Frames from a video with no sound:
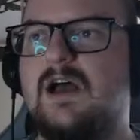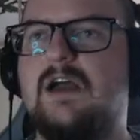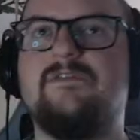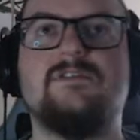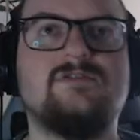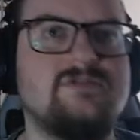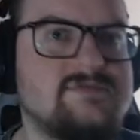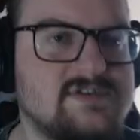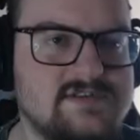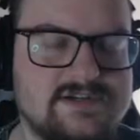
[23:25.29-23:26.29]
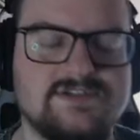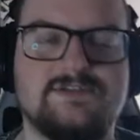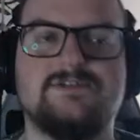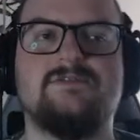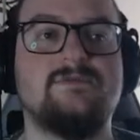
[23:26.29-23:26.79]
I've got Crimson
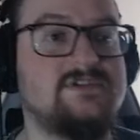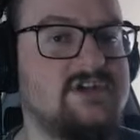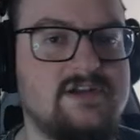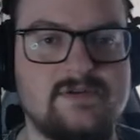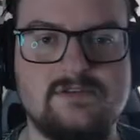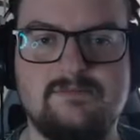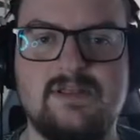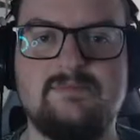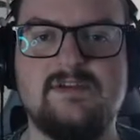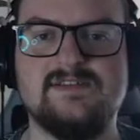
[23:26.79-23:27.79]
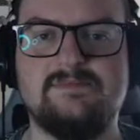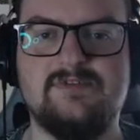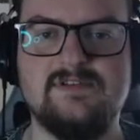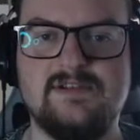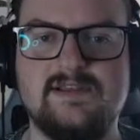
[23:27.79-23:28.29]
Desert, which I want to play because
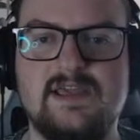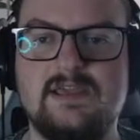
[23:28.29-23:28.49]
apparently the